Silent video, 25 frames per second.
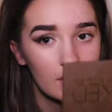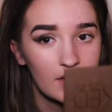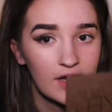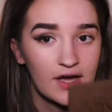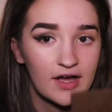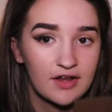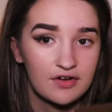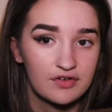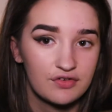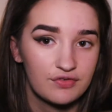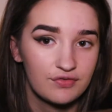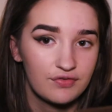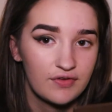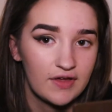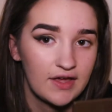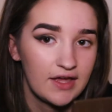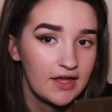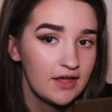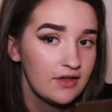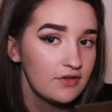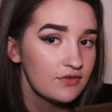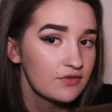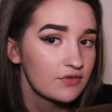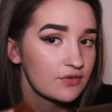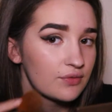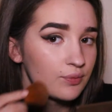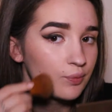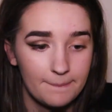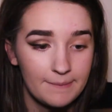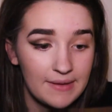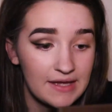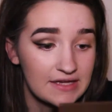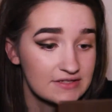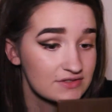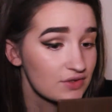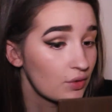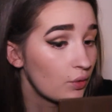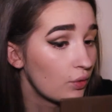and face.
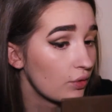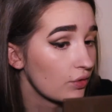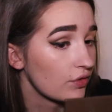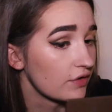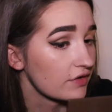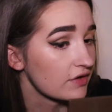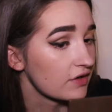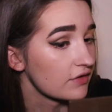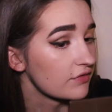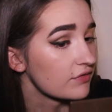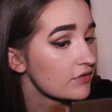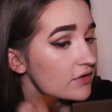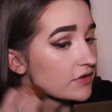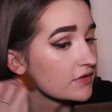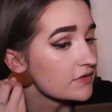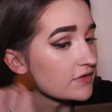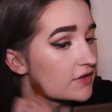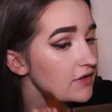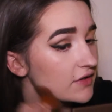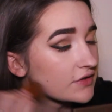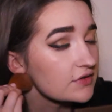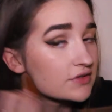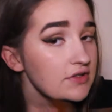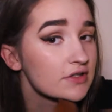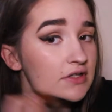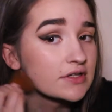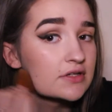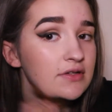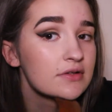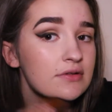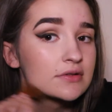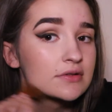Makes all the difference actually.